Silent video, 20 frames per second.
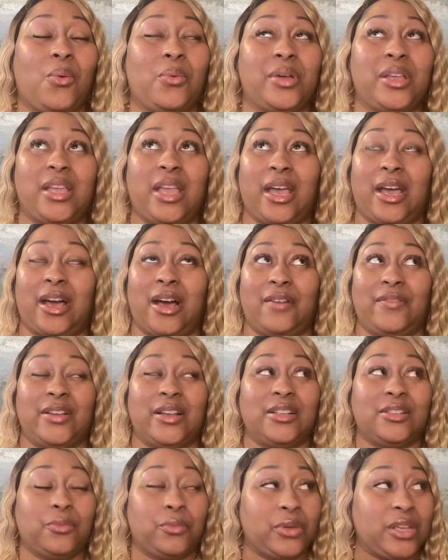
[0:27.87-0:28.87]
We have
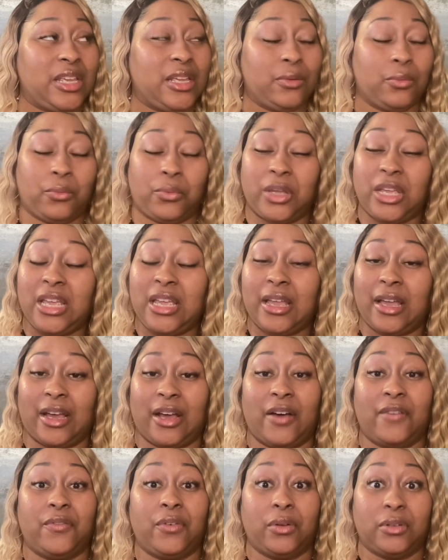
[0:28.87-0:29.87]
we we
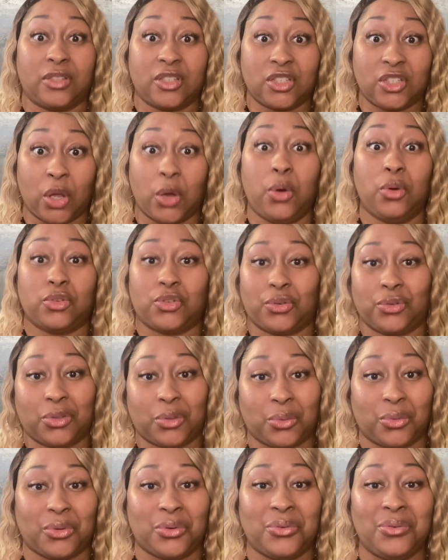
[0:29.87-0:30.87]
have soldiered
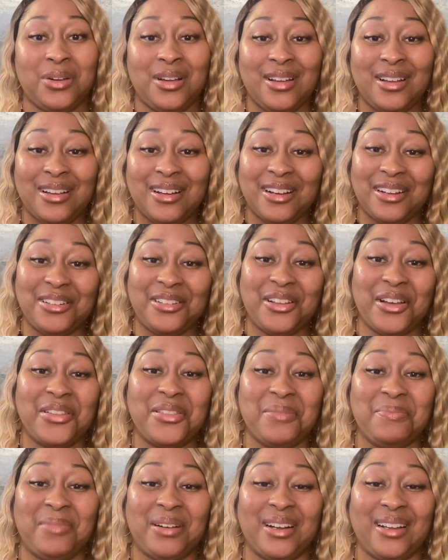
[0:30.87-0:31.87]
through
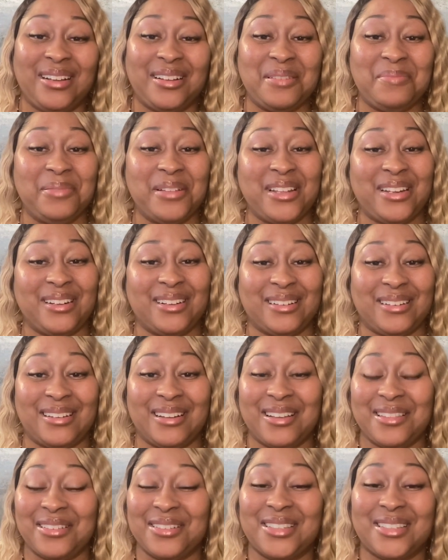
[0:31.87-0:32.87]
another month, completed
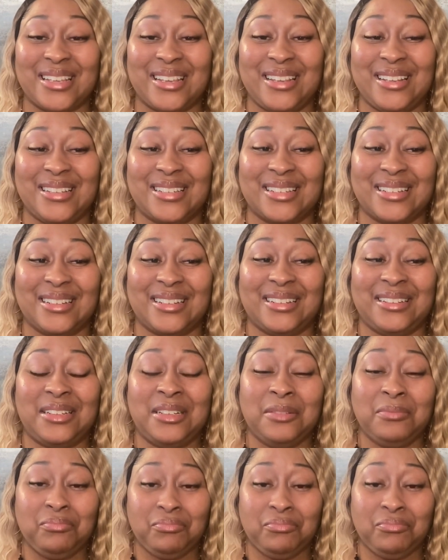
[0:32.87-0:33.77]
another season.